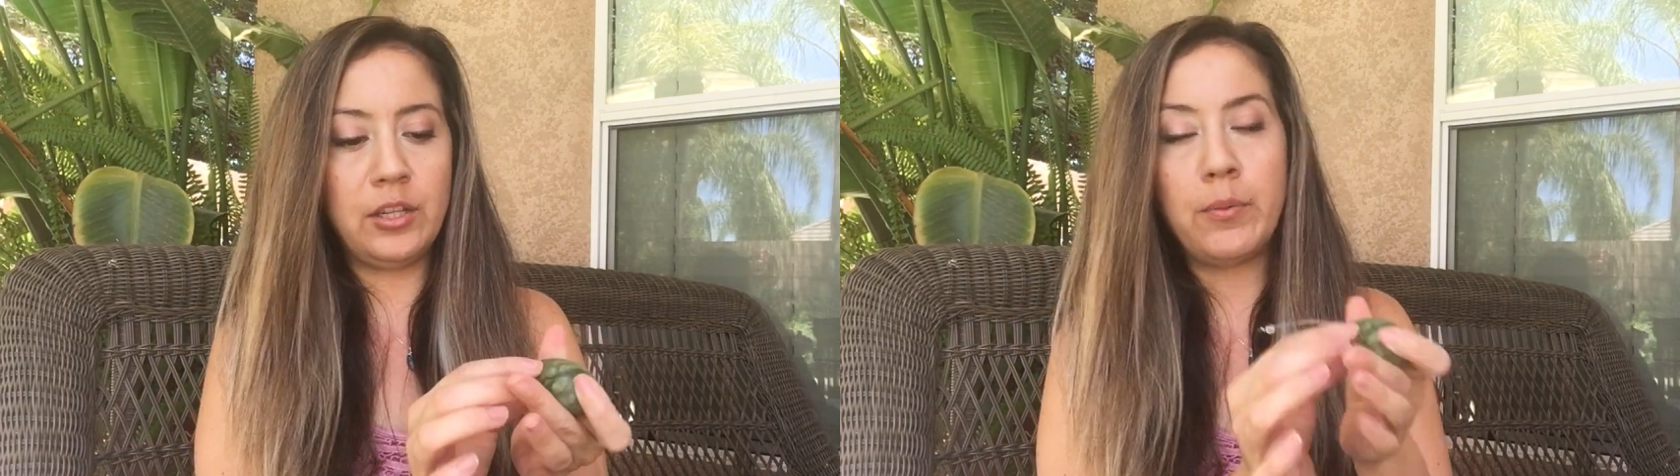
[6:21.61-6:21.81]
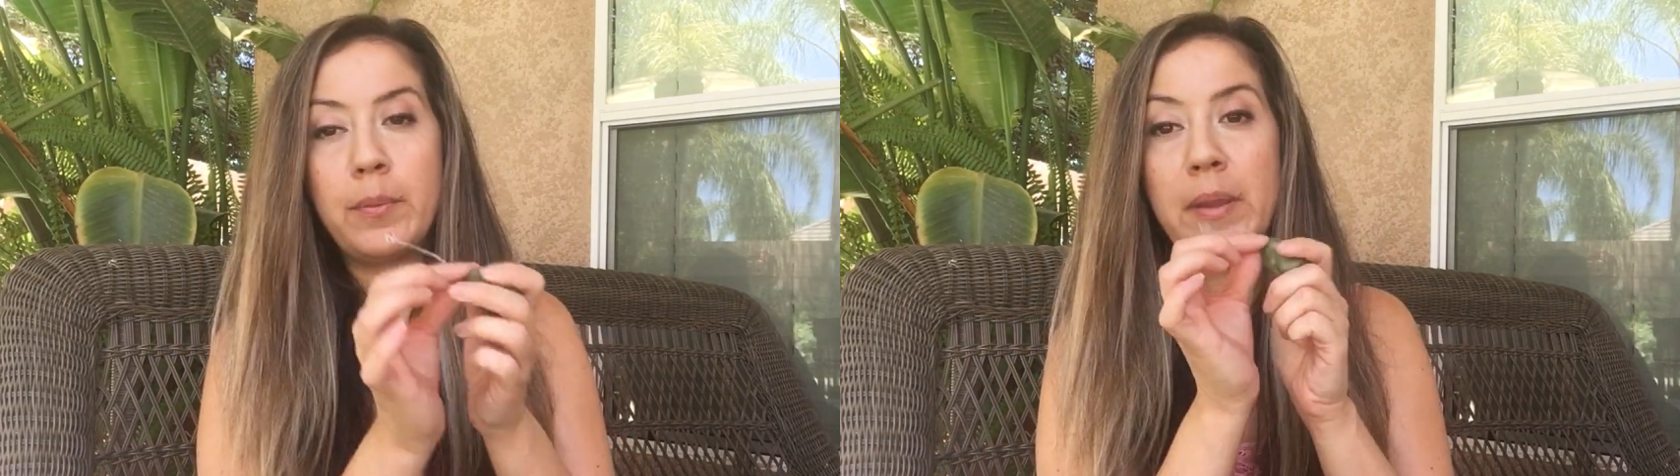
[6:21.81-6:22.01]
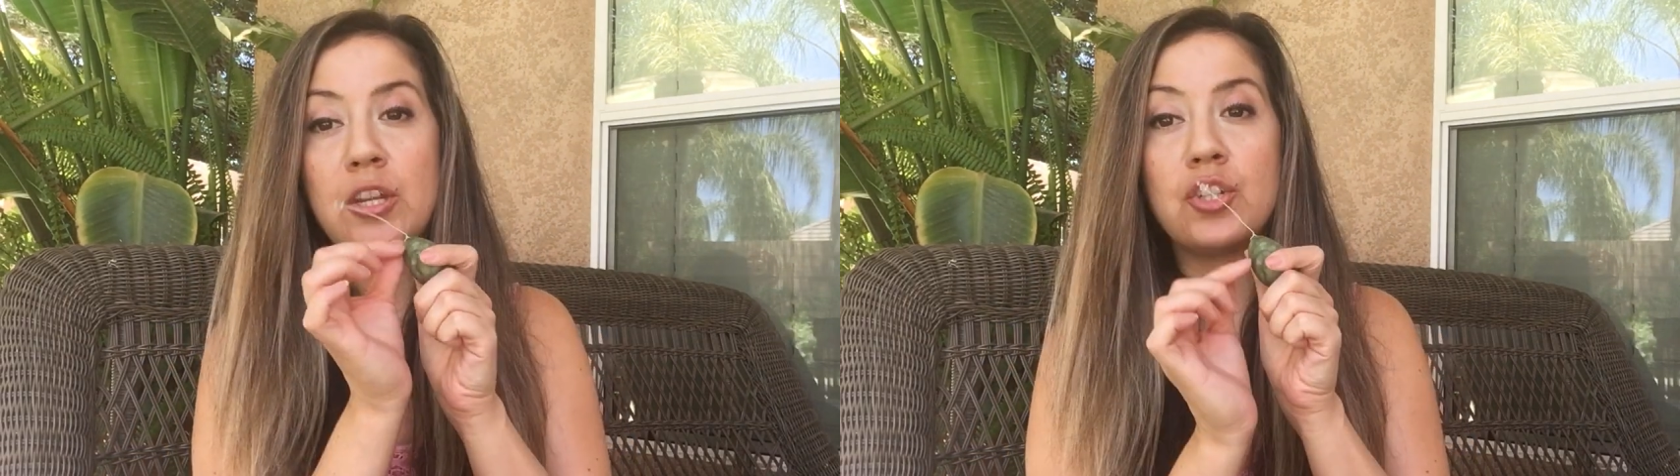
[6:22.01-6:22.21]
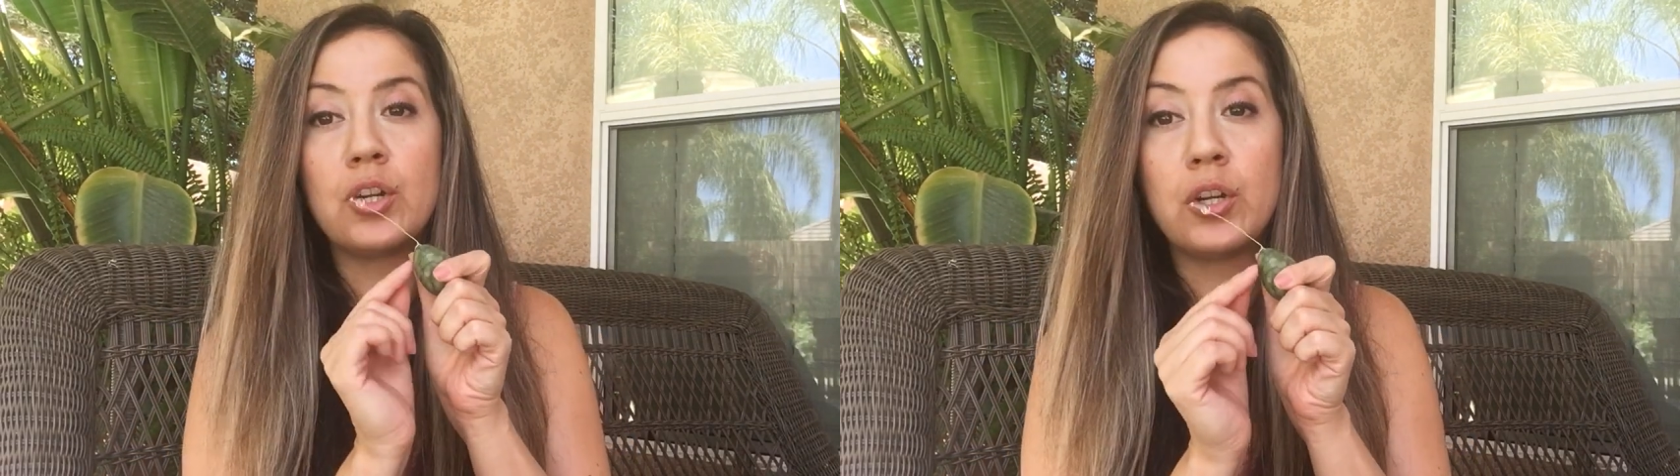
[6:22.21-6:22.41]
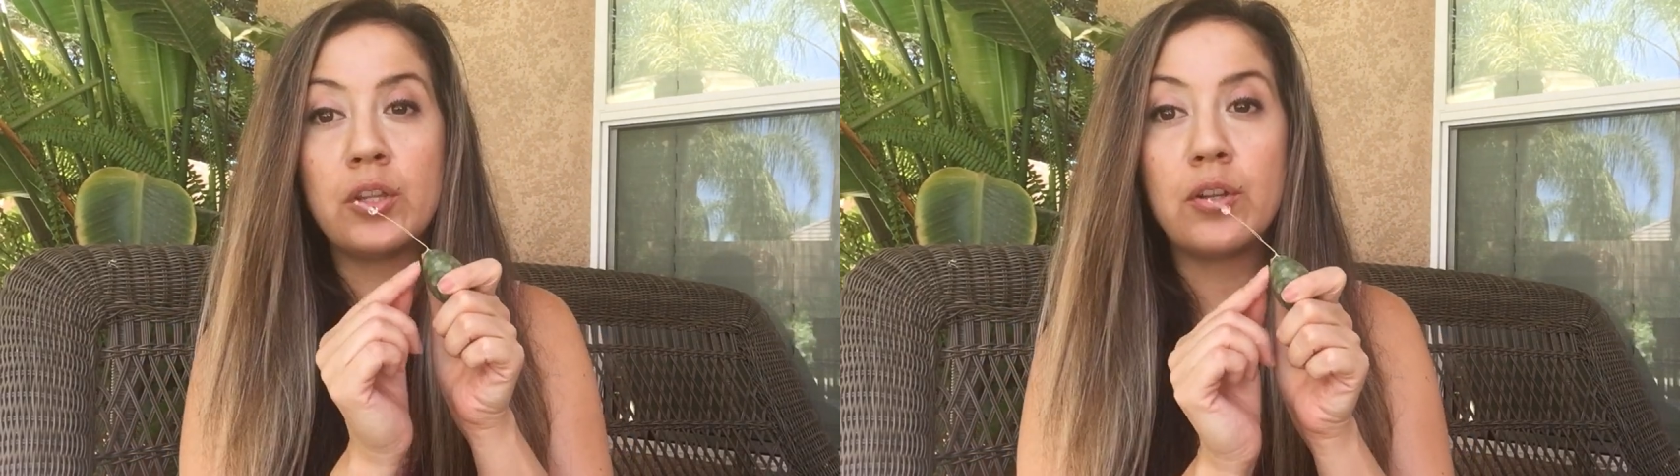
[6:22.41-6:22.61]
You want to make
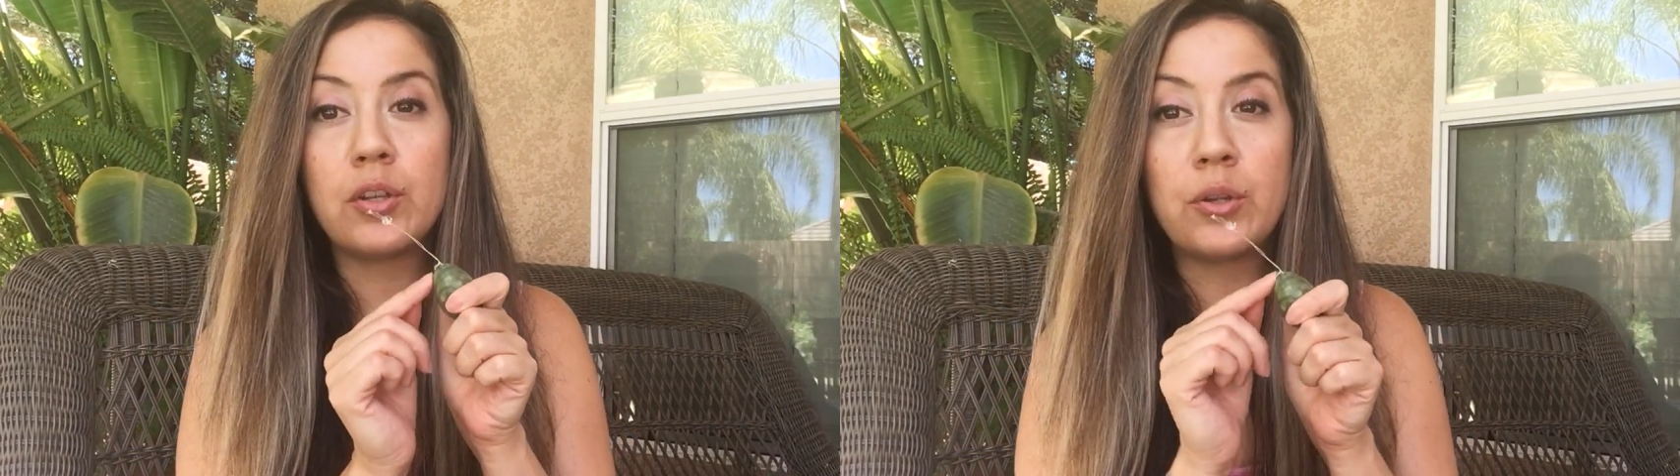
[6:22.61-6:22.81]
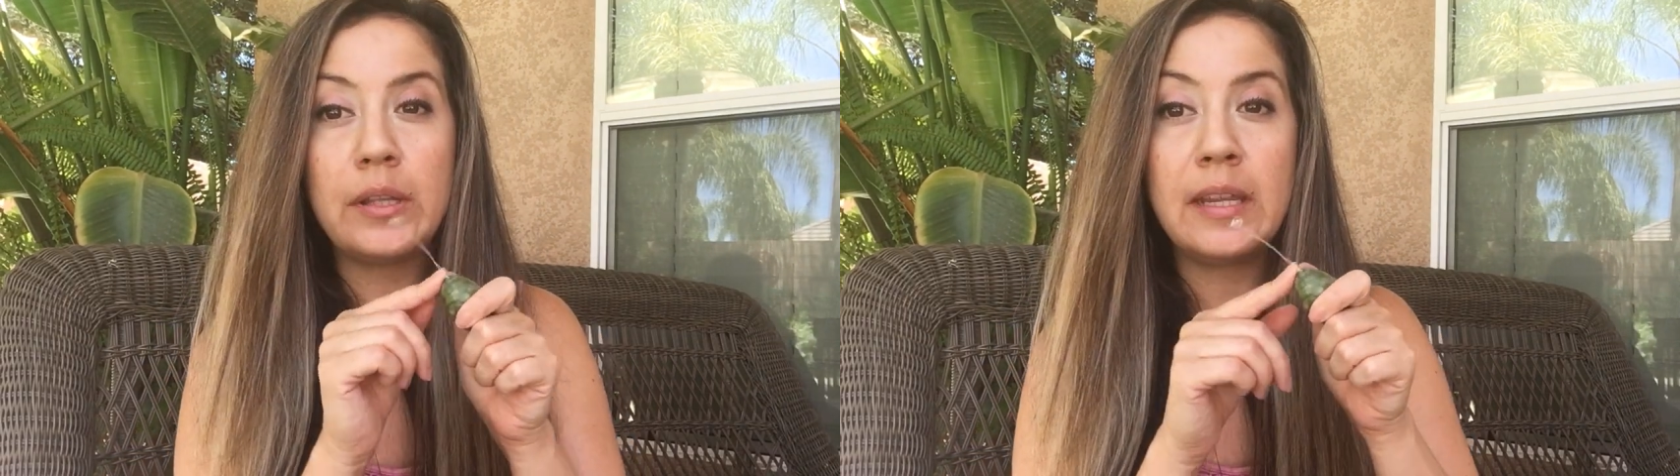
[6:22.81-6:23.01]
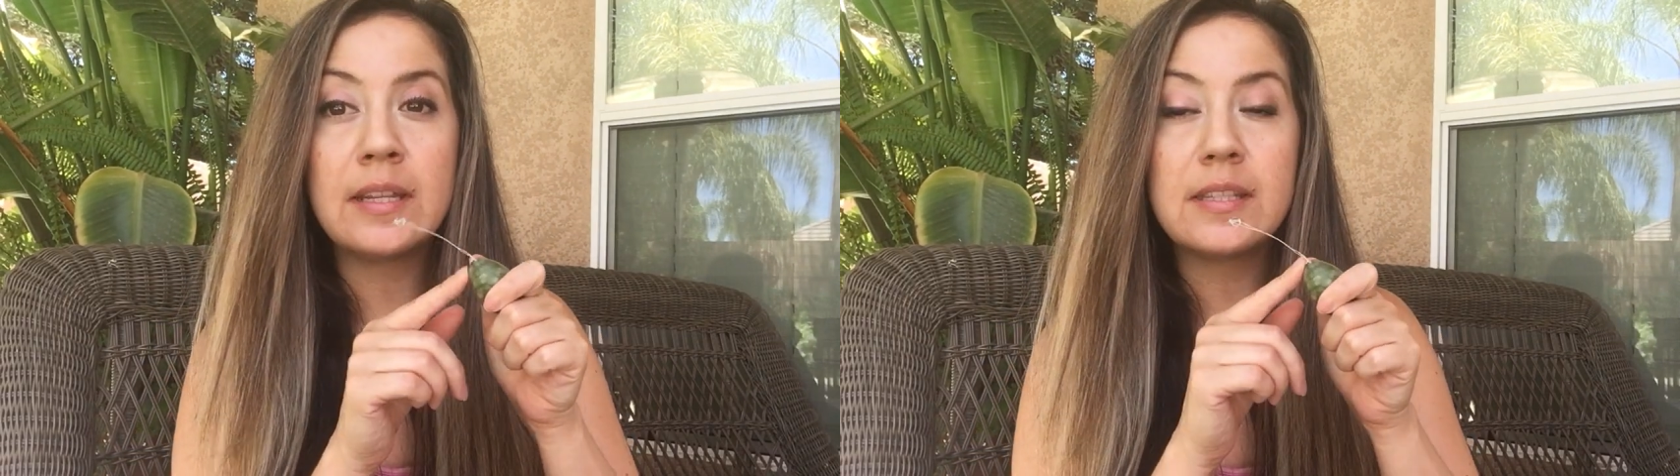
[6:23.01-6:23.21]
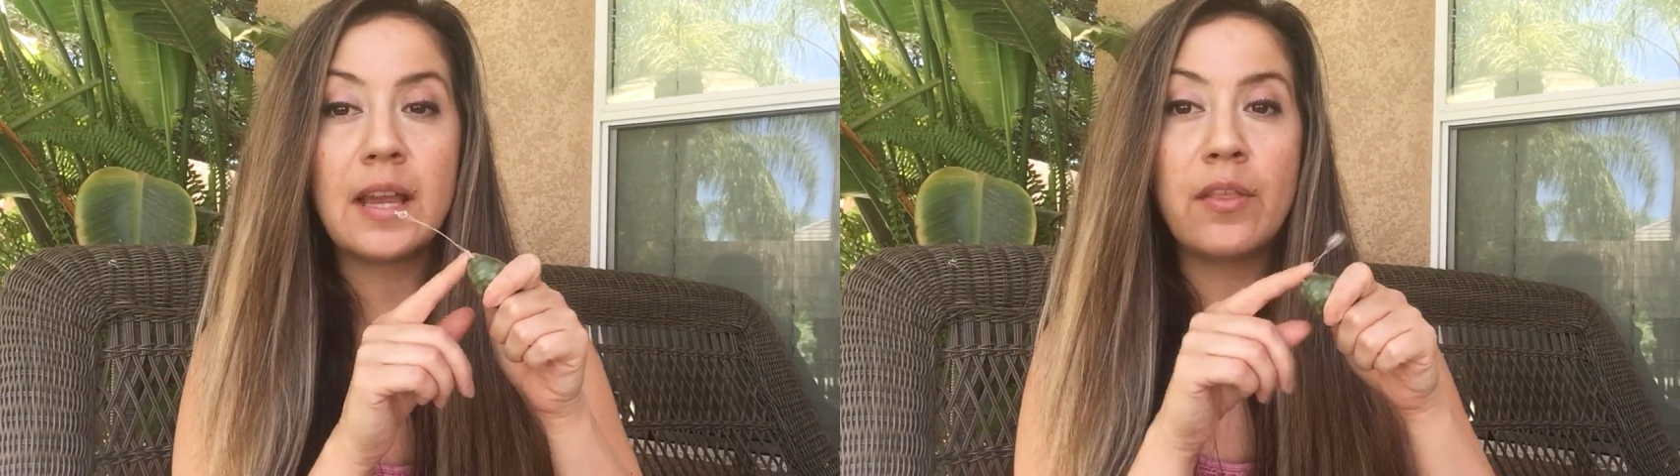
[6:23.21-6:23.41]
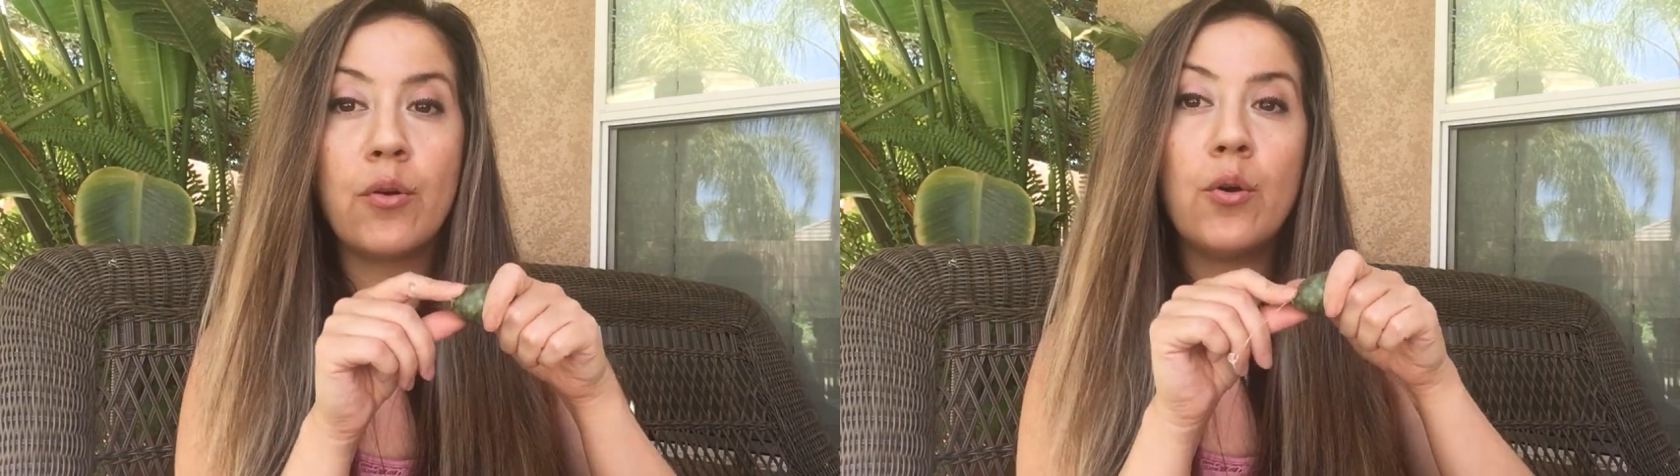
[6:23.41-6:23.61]
sure they're clean
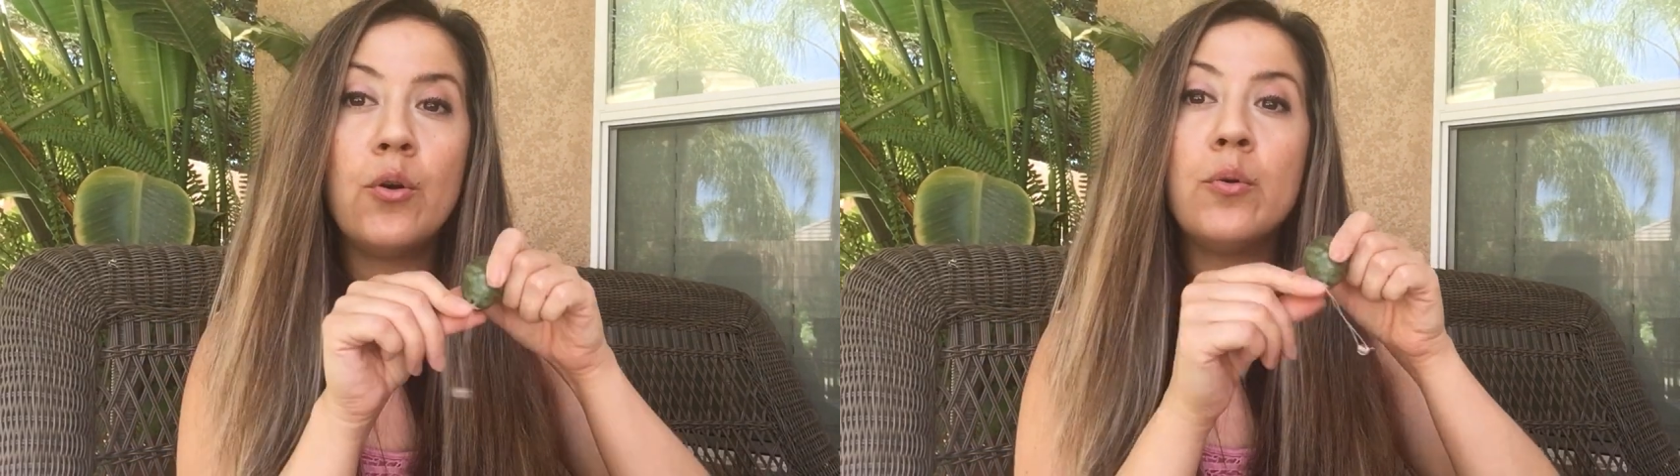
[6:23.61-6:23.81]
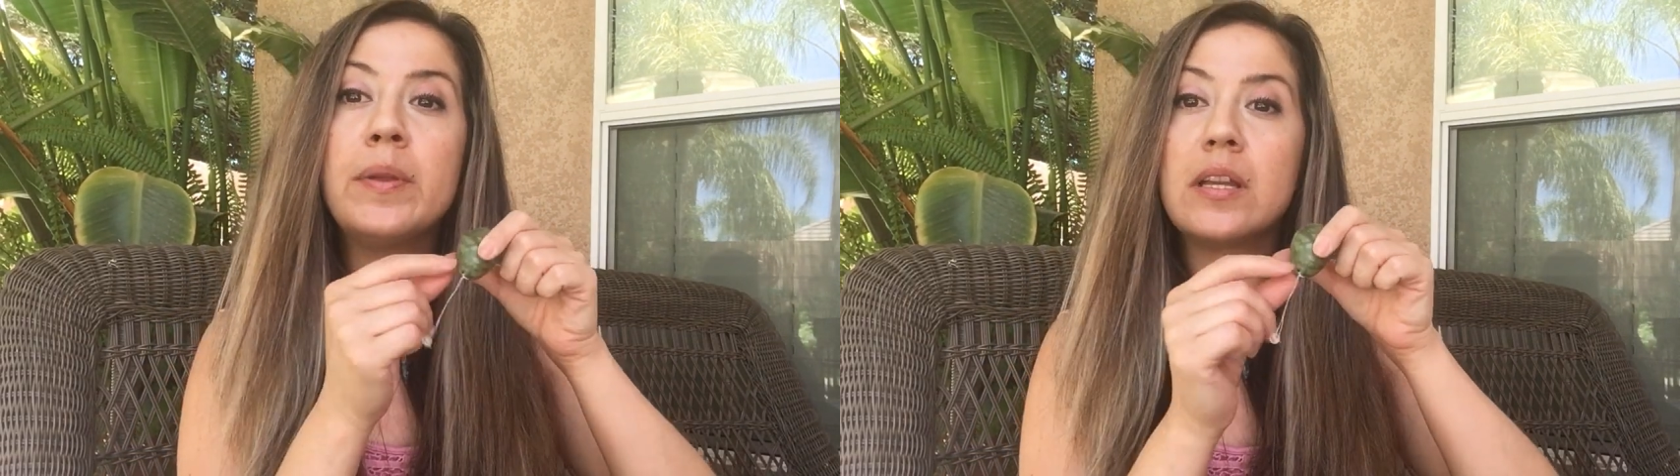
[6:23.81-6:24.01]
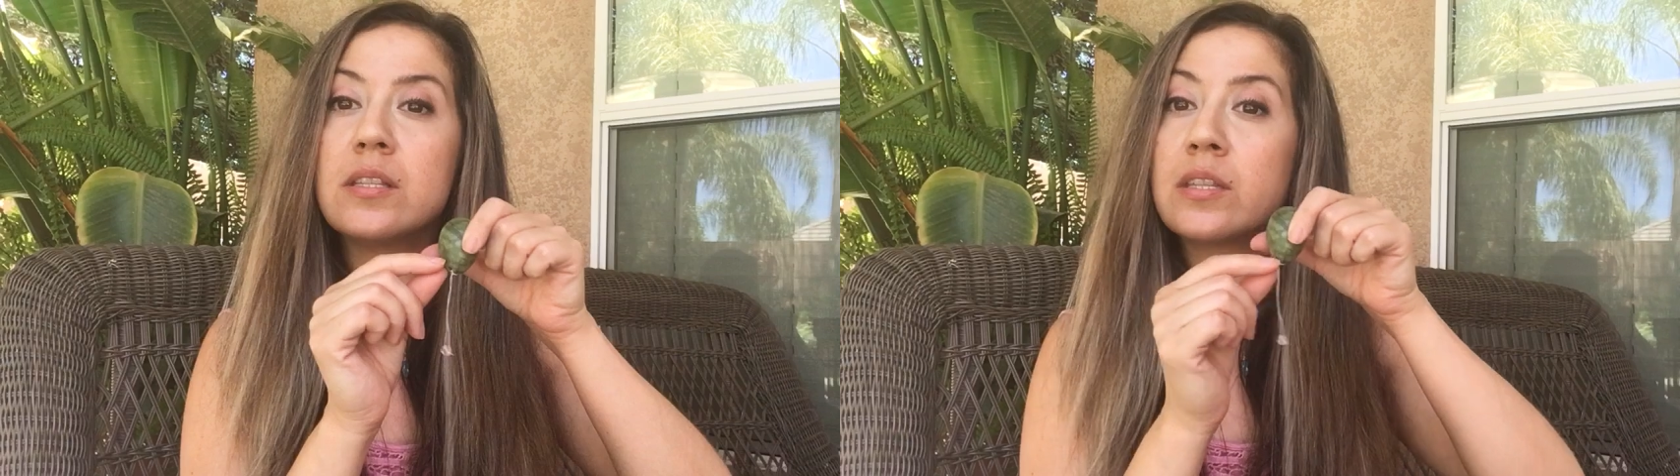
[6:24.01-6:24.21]
inside the hole because